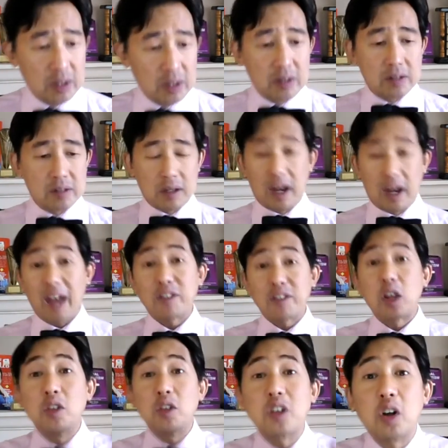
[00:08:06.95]
so I have to
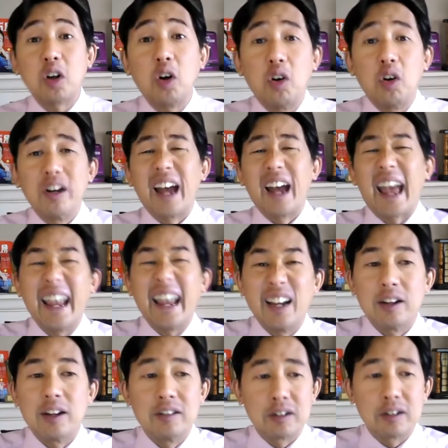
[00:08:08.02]
go to court. I hate
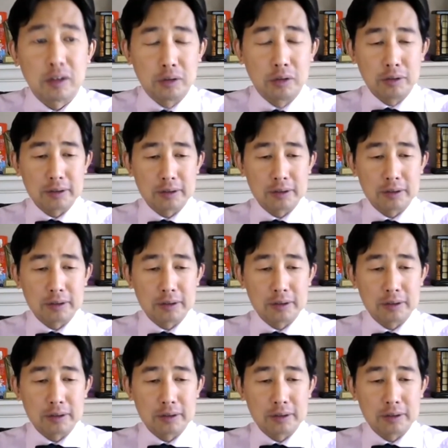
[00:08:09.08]
going to court.